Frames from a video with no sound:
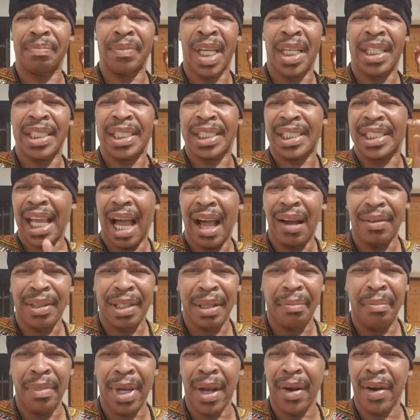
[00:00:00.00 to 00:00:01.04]
South
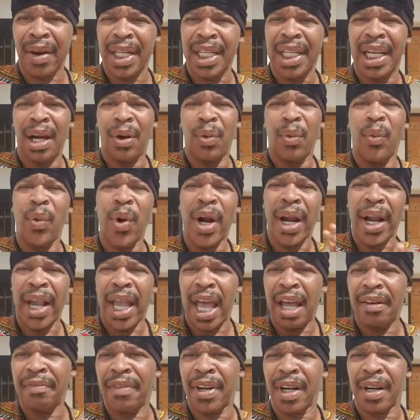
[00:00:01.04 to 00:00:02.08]
America,
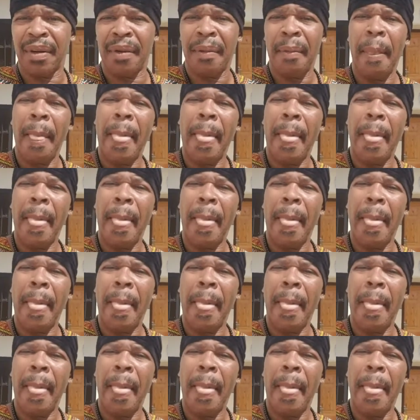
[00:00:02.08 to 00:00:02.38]
wherever.